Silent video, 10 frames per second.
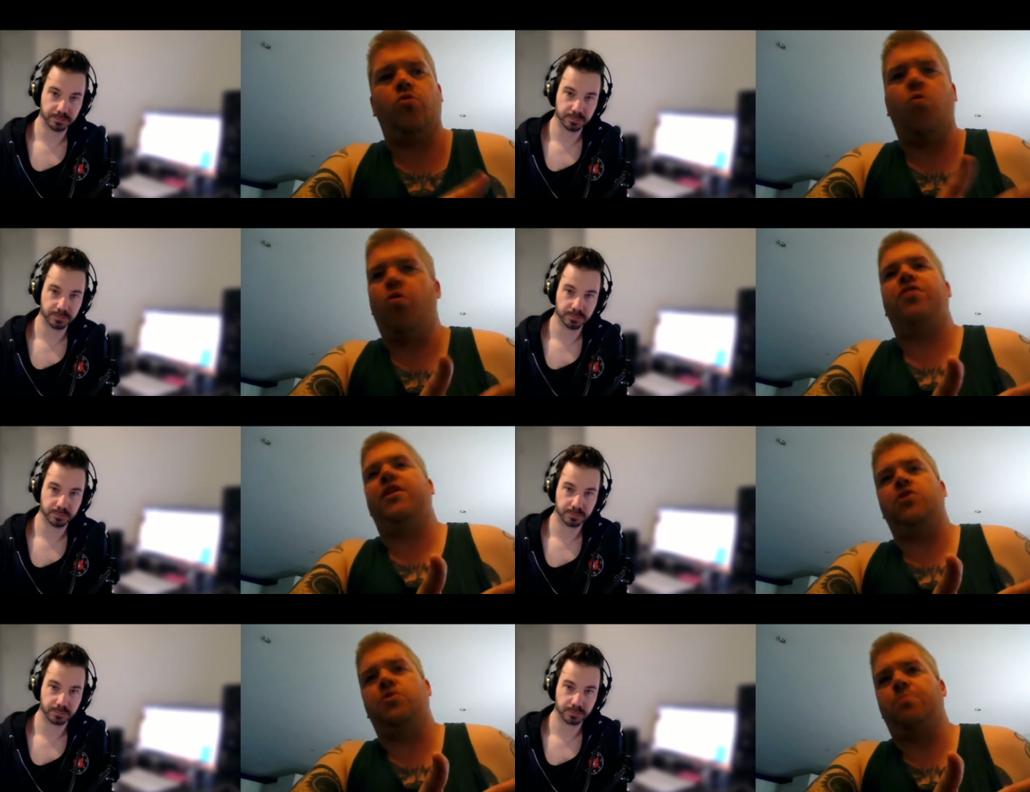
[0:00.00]
Speaker 1: do all the
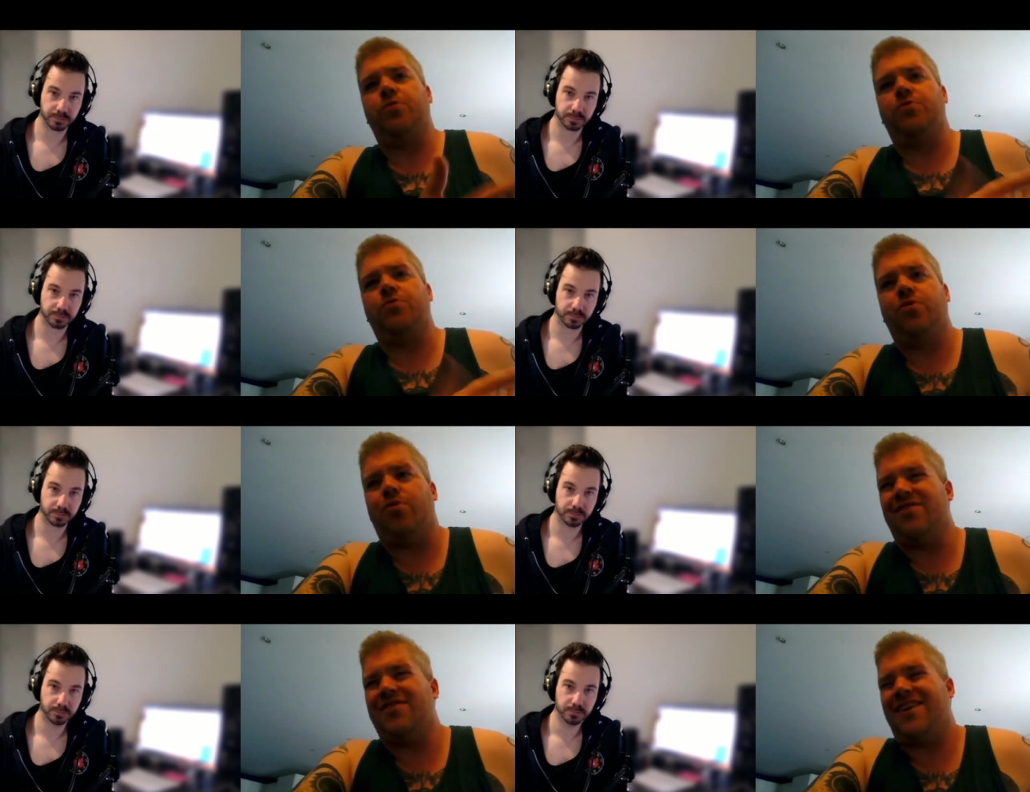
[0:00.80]
things you're supposed to do
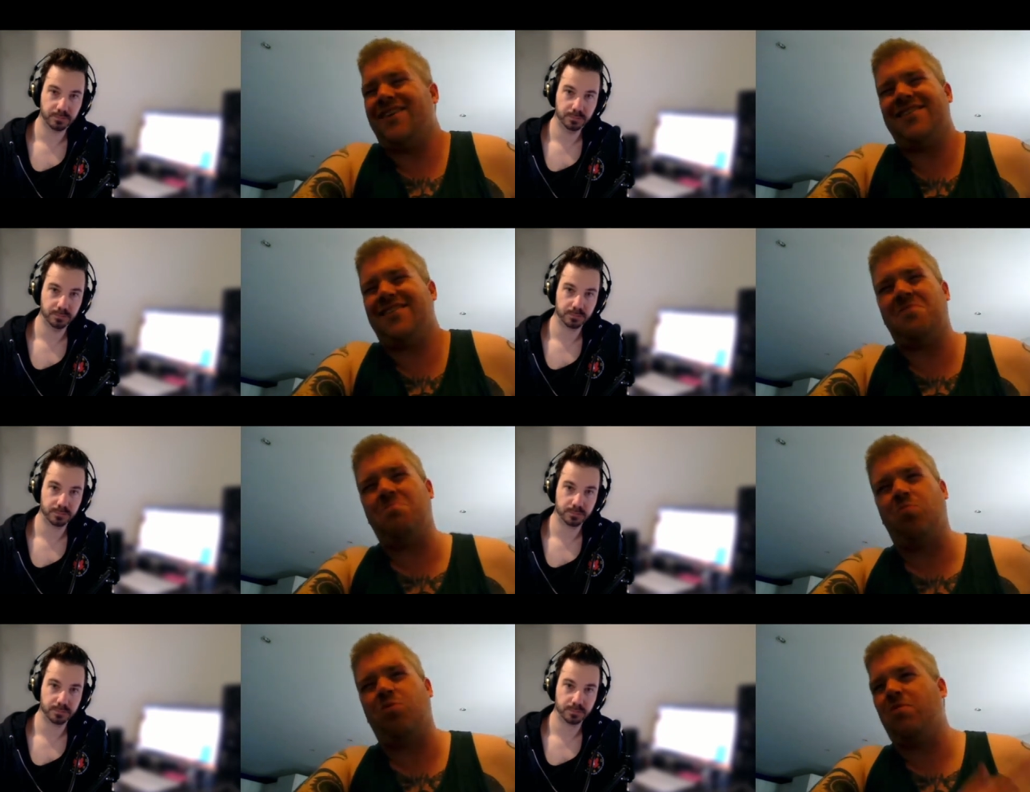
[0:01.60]
and i was like i just
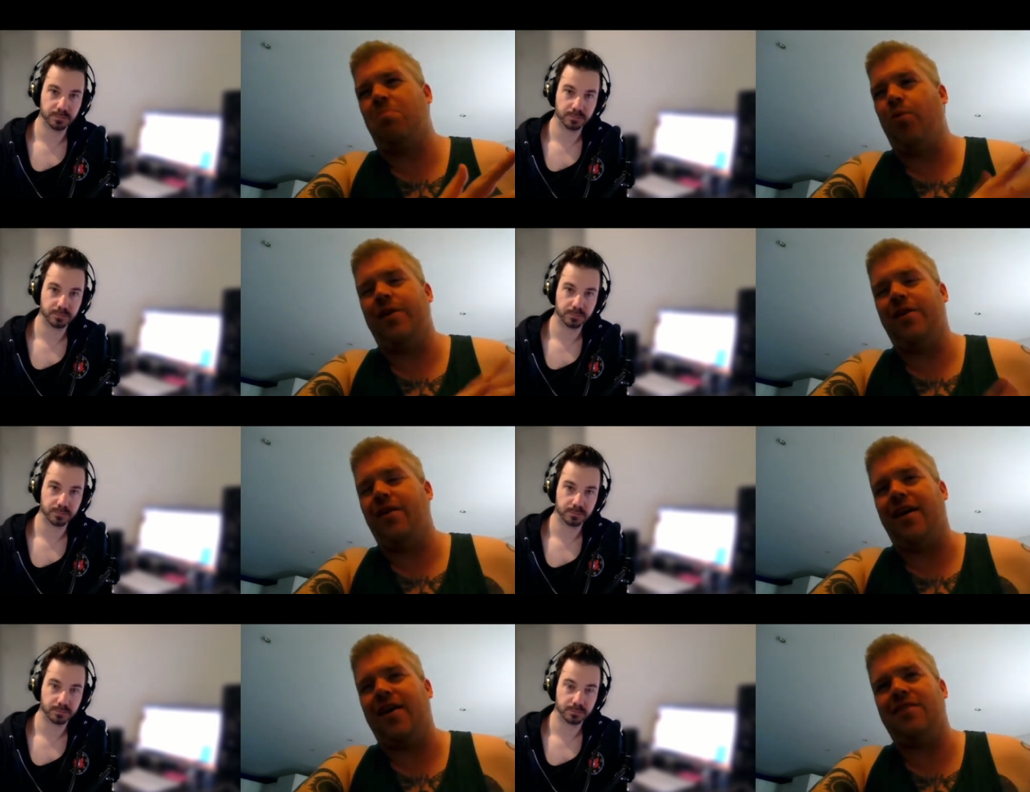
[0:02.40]
can't what's the point
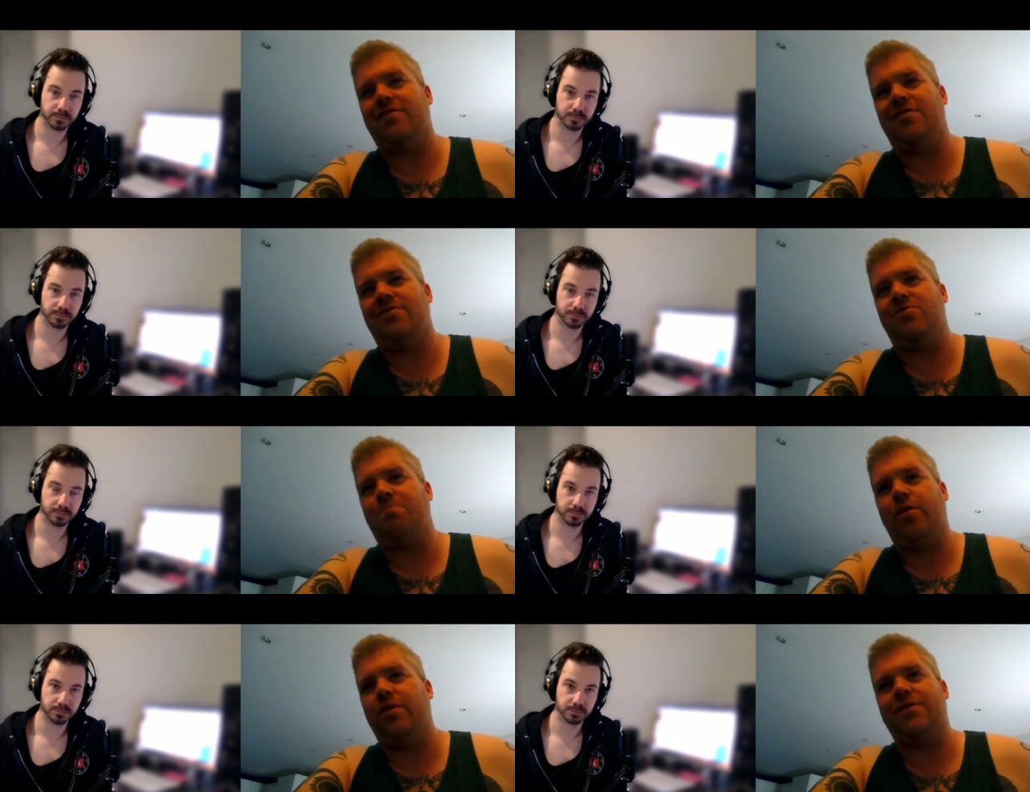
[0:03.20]
like it's it's
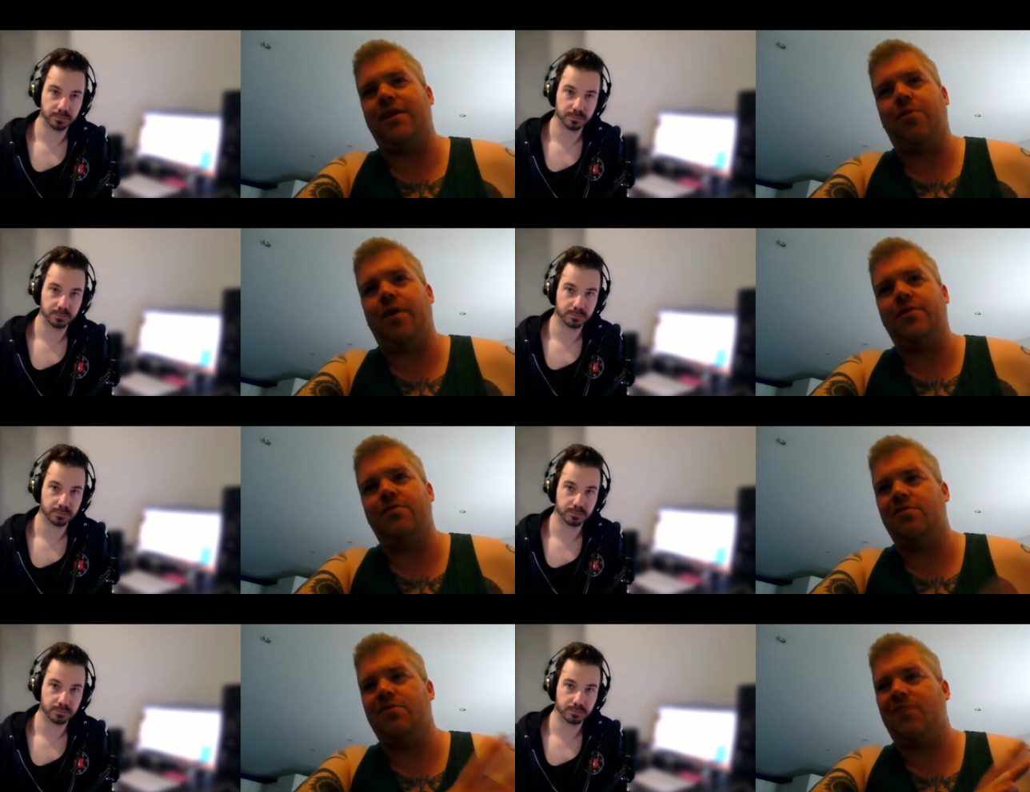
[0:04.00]
pointless anyway
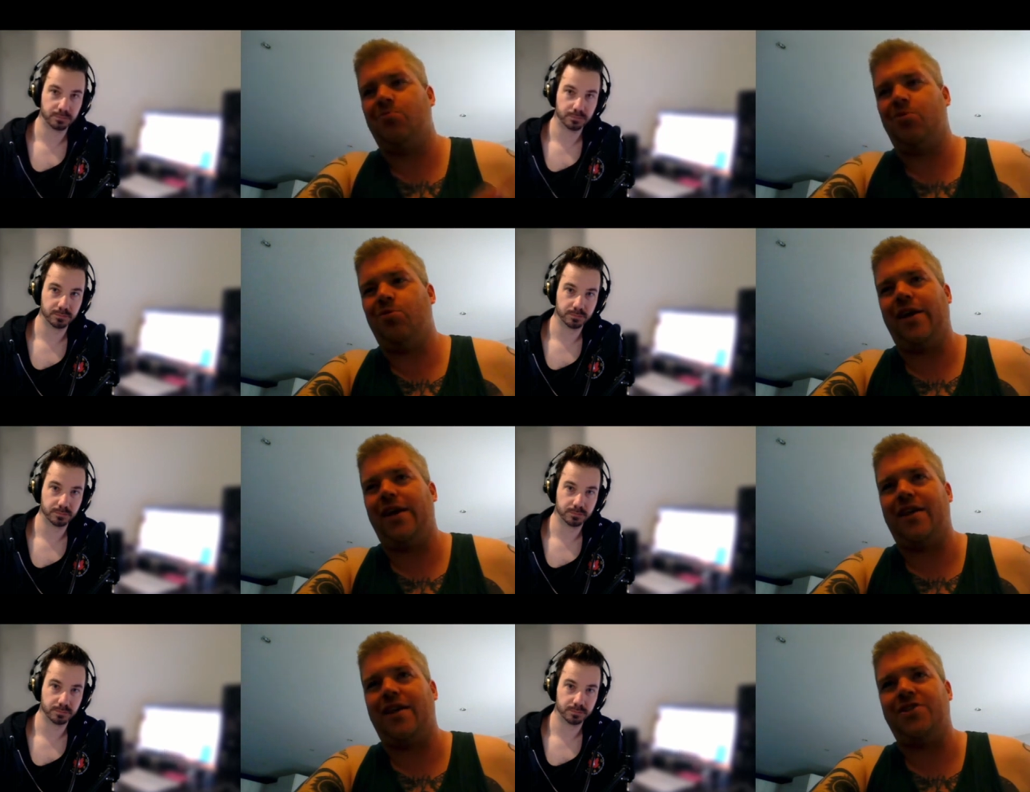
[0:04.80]
so i was like i'm not doing
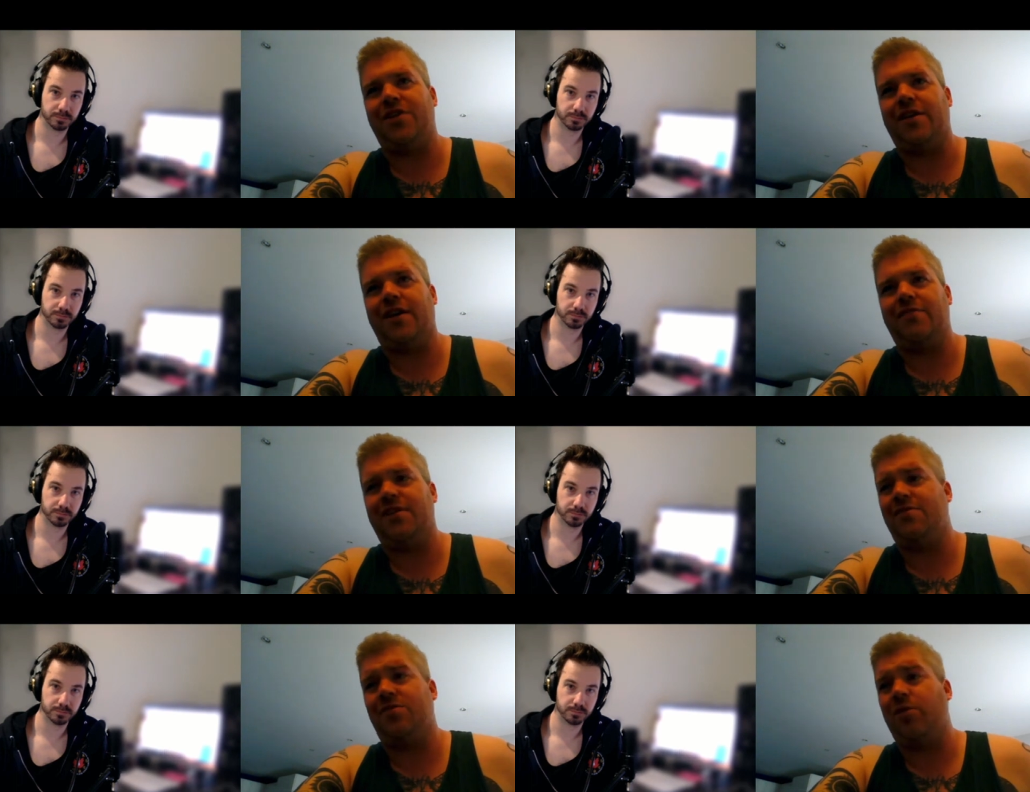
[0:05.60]
any of that shit like
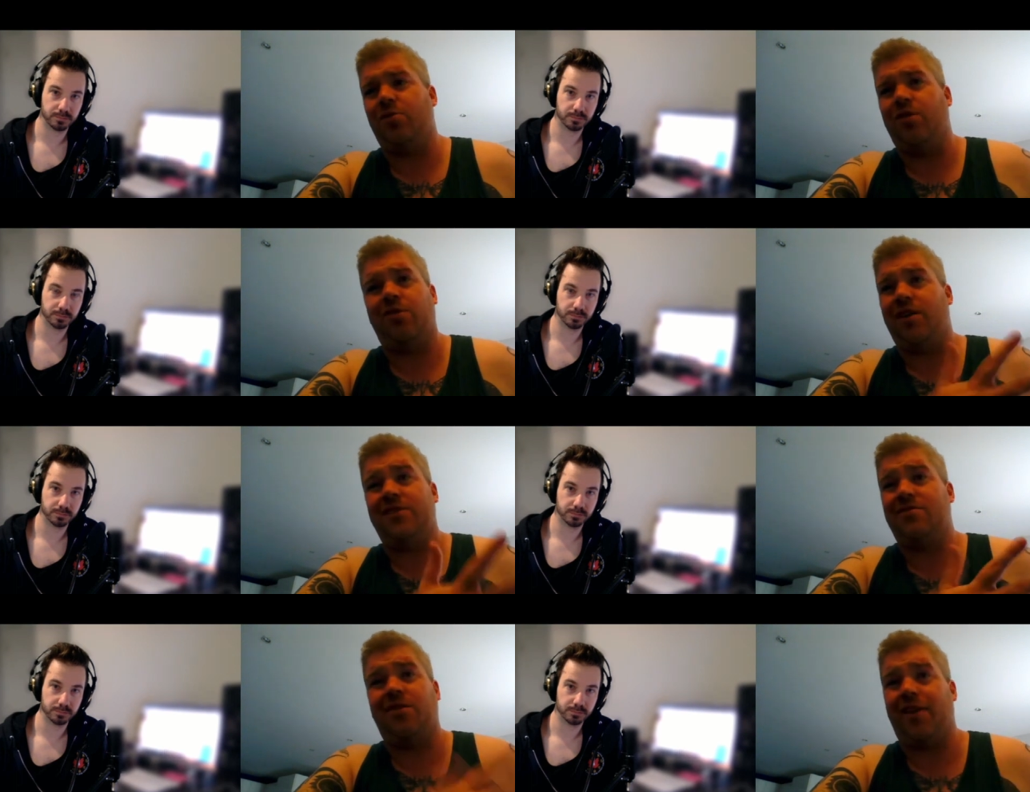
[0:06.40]
listen to it or don't i
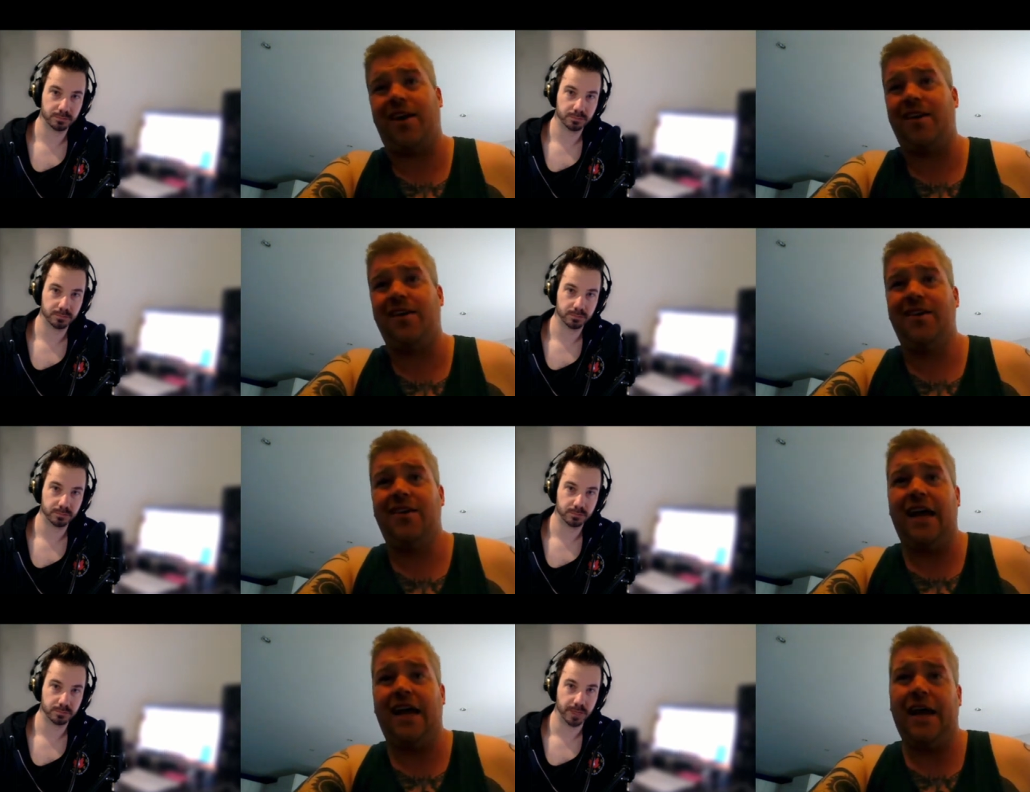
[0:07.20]
just don't care
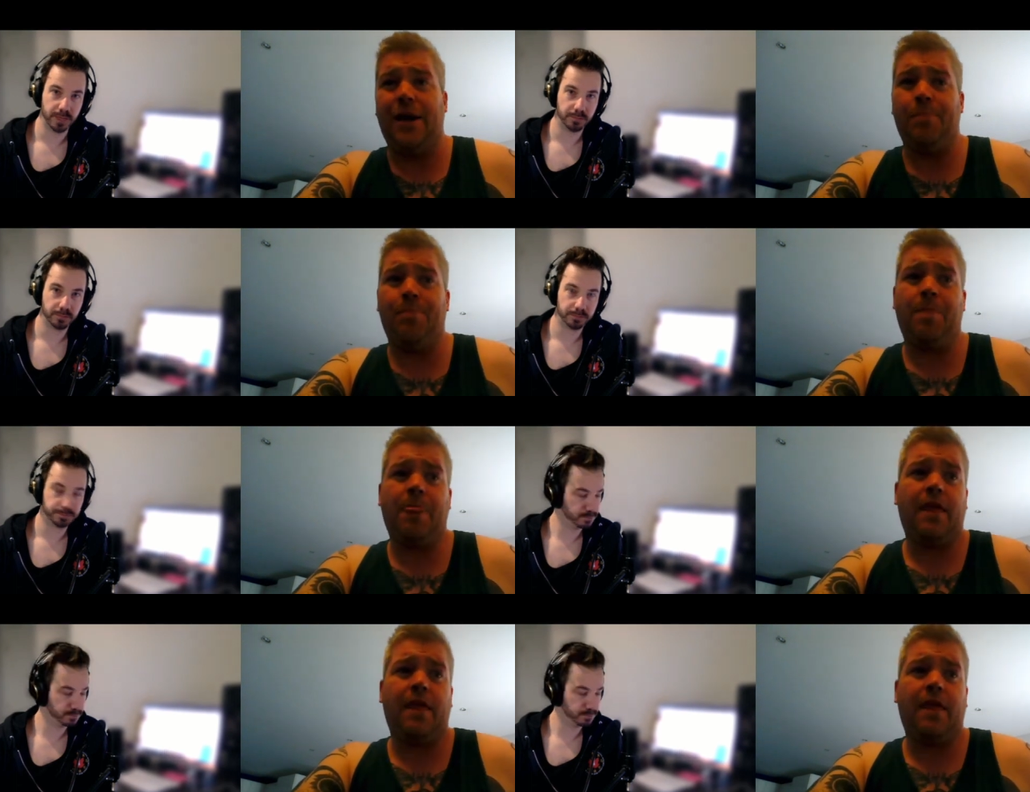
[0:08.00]
yeah um